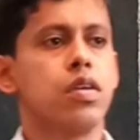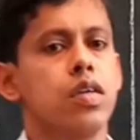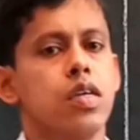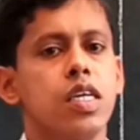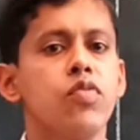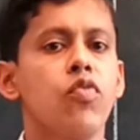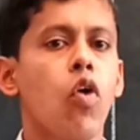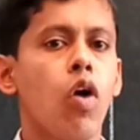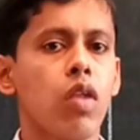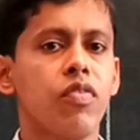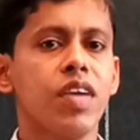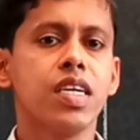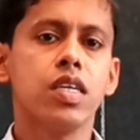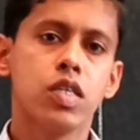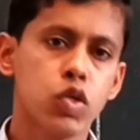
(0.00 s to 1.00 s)

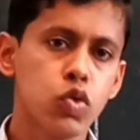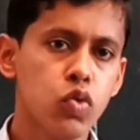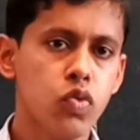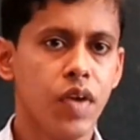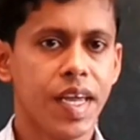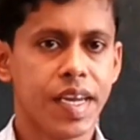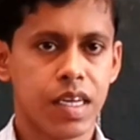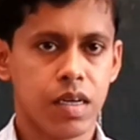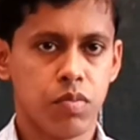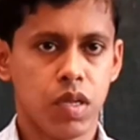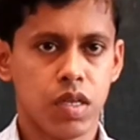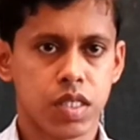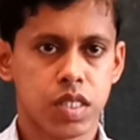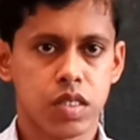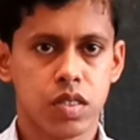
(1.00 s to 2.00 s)
involving two
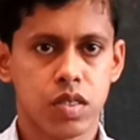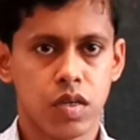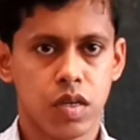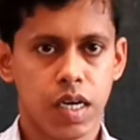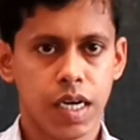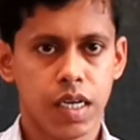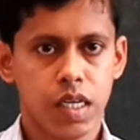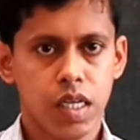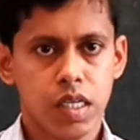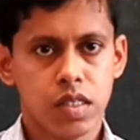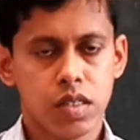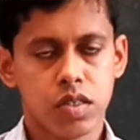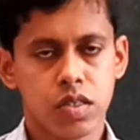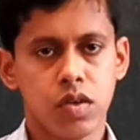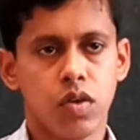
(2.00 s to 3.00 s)
variables.
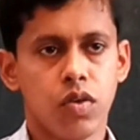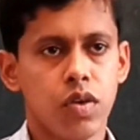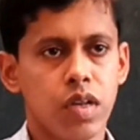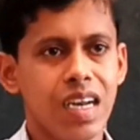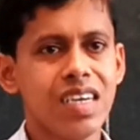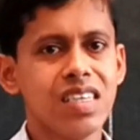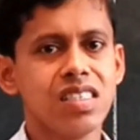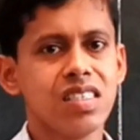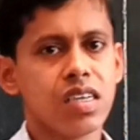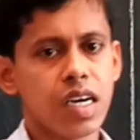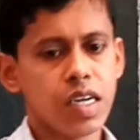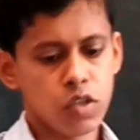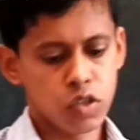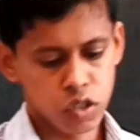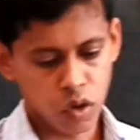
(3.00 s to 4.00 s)
Alright. So, let us
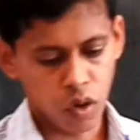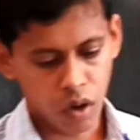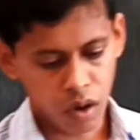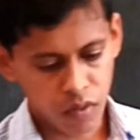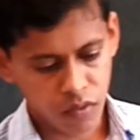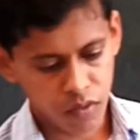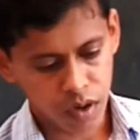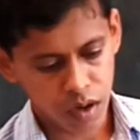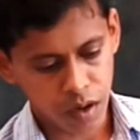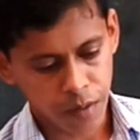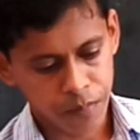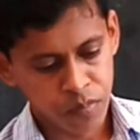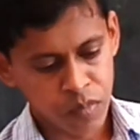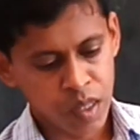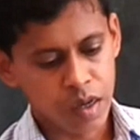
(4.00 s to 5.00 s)
try to
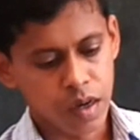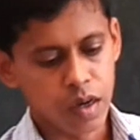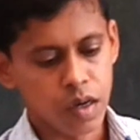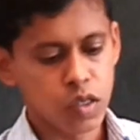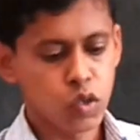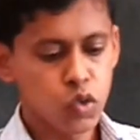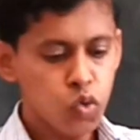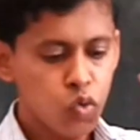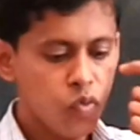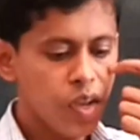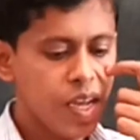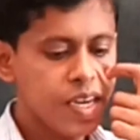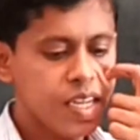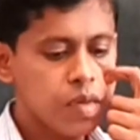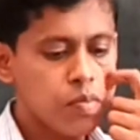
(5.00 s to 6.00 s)
solve two
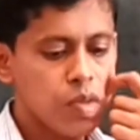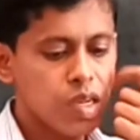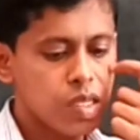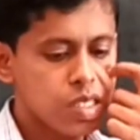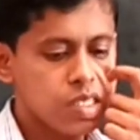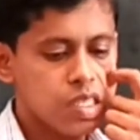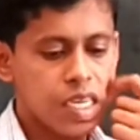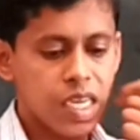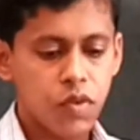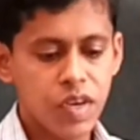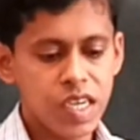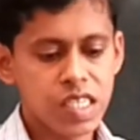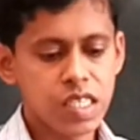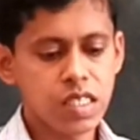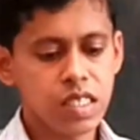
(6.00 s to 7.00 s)
variables
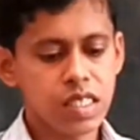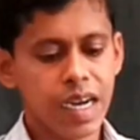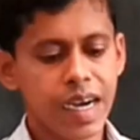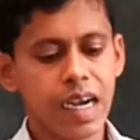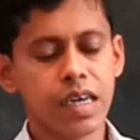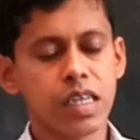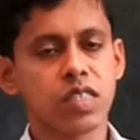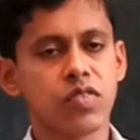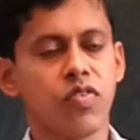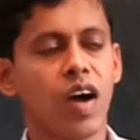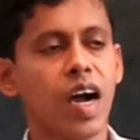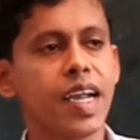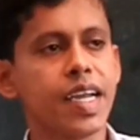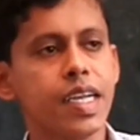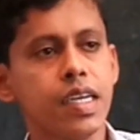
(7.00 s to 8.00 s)
equations, and let us
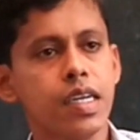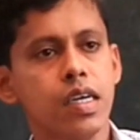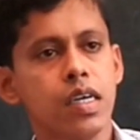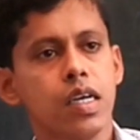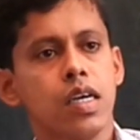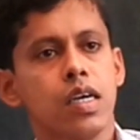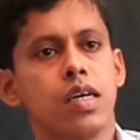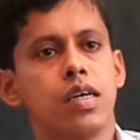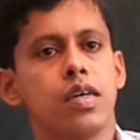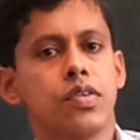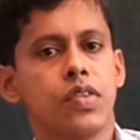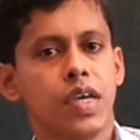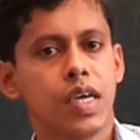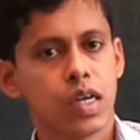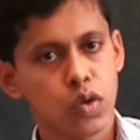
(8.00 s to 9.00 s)
find
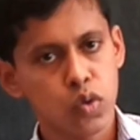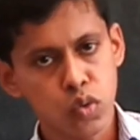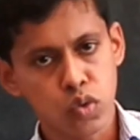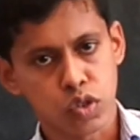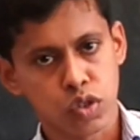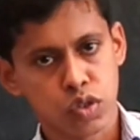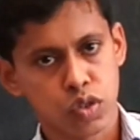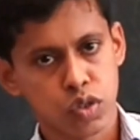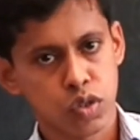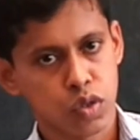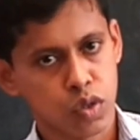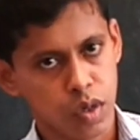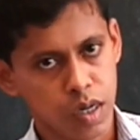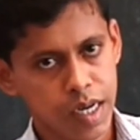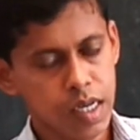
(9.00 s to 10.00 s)
their roots.
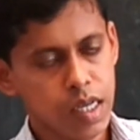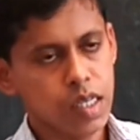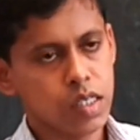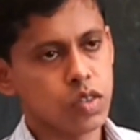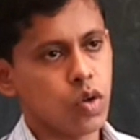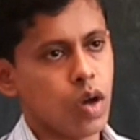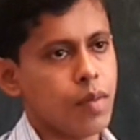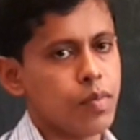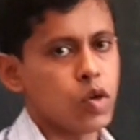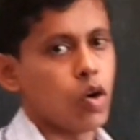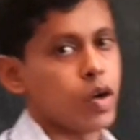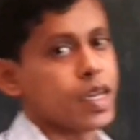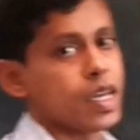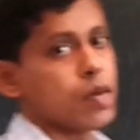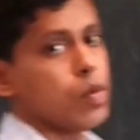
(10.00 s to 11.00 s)
Alright. So, I am
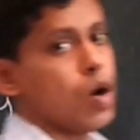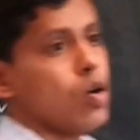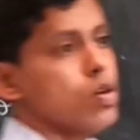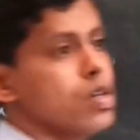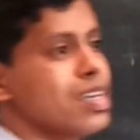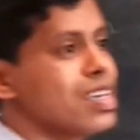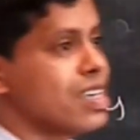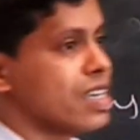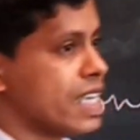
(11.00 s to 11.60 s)
talking about a